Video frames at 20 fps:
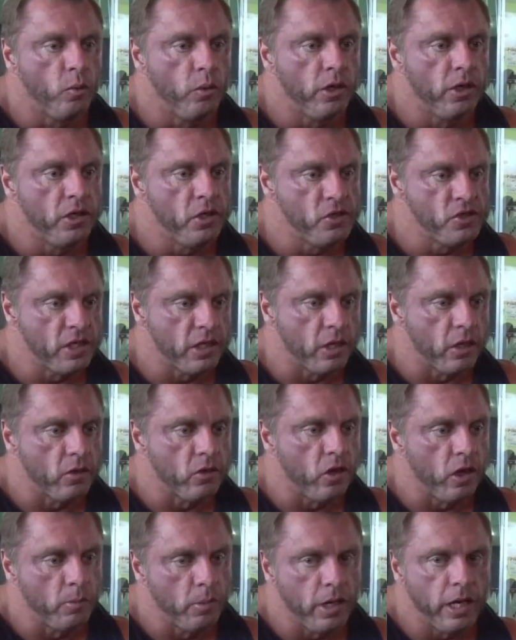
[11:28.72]
we're using a
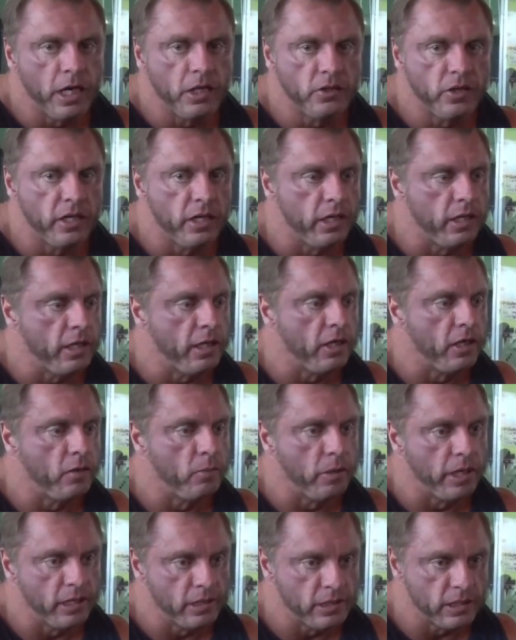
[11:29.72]
carbohydrate in
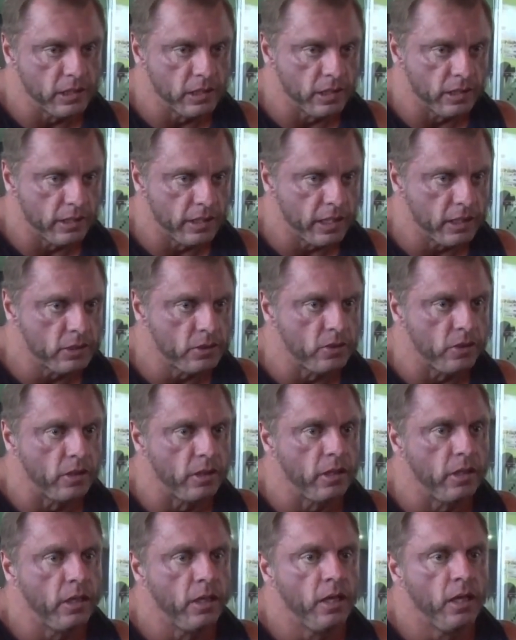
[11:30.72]
here, branched-cyclic
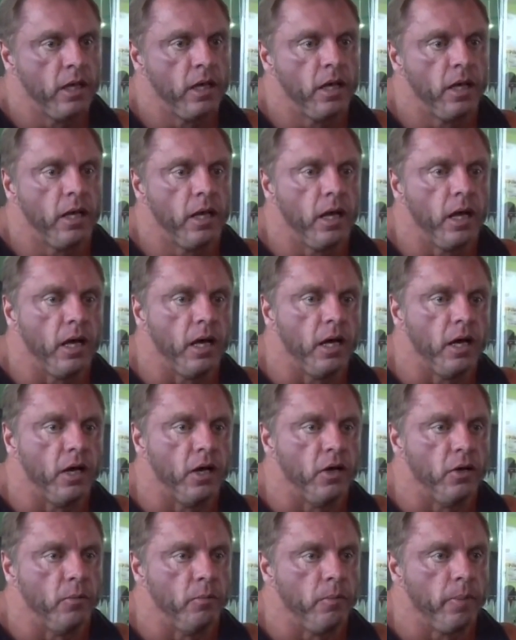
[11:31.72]
dextrin,
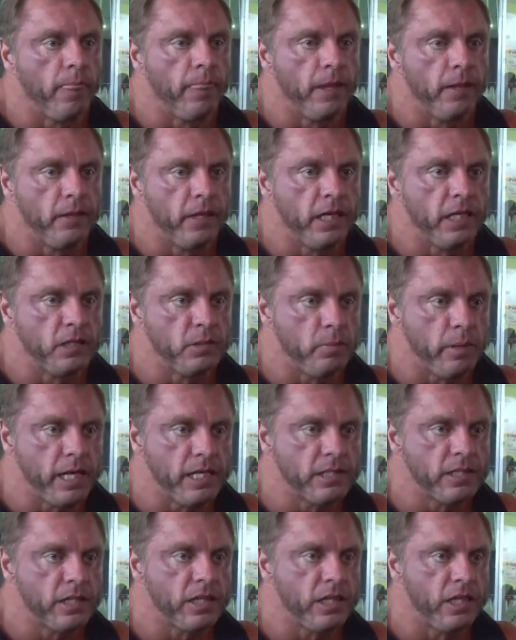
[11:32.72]
that's
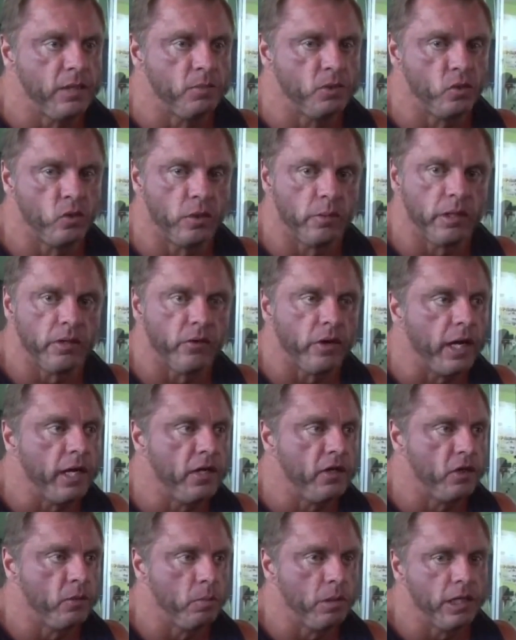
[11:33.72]
basically absorbing
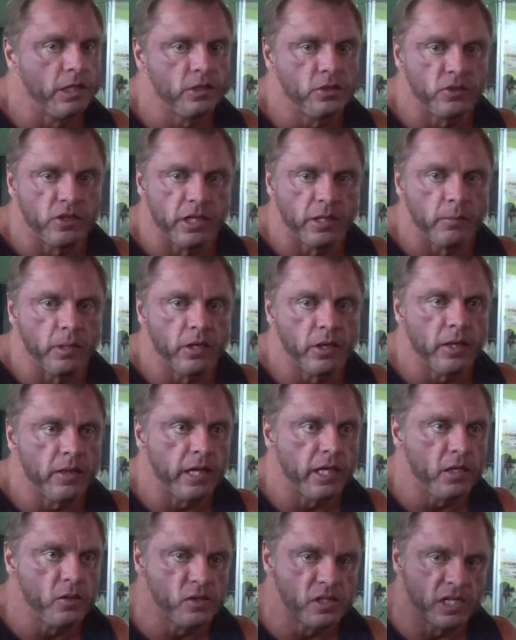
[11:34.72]
right in your bloodstream. You know,
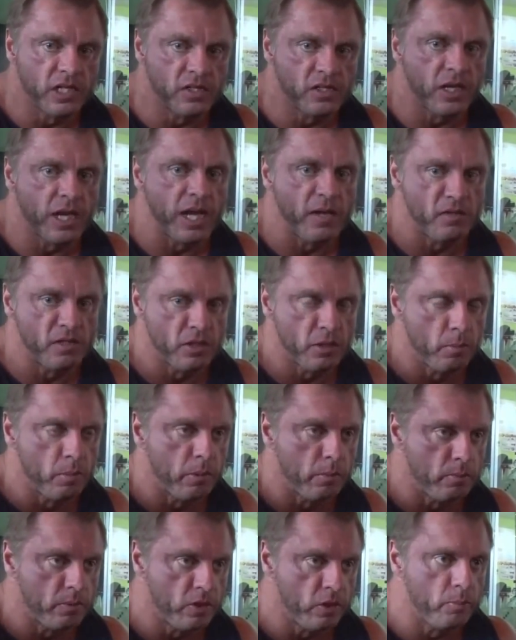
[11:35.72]
they use enzymes
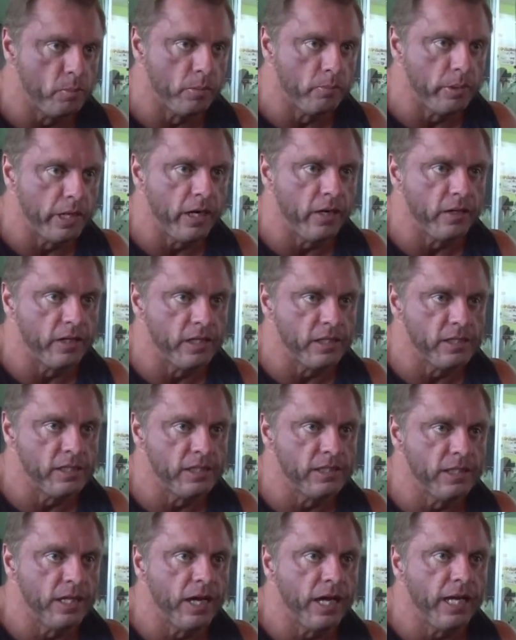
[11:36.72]
to prepare this.
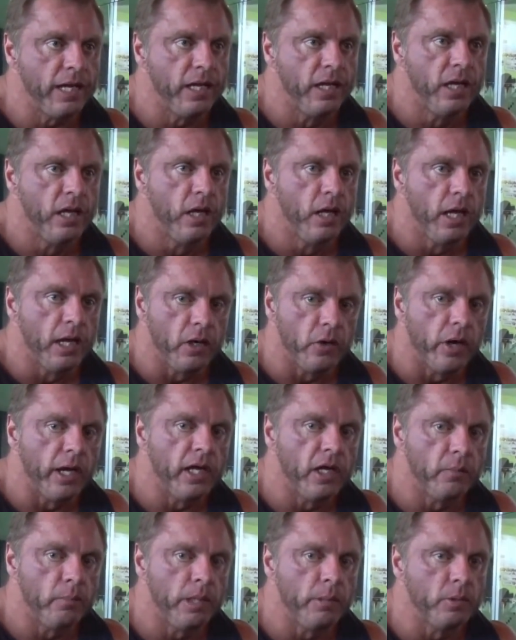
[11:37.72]
It's not, you know, I
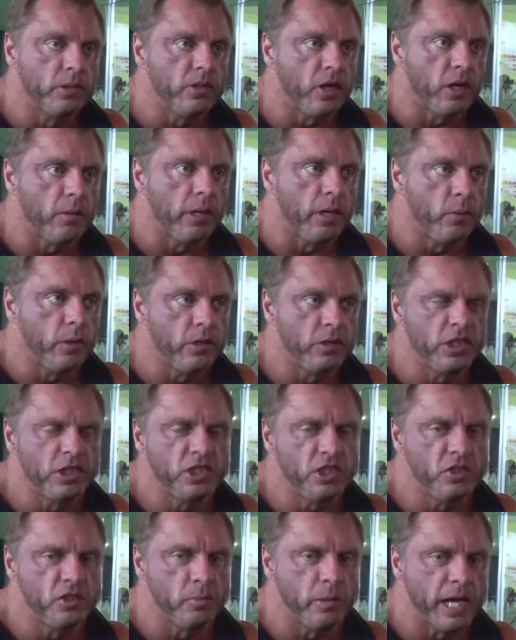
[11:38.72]
hear people talk about, well,
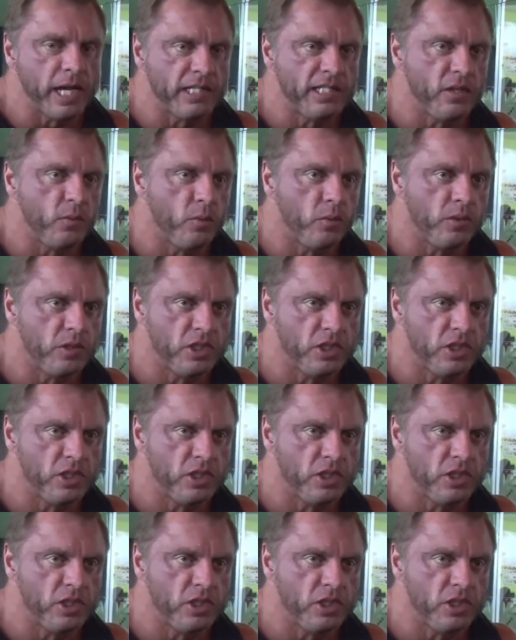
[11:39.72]
just use waxy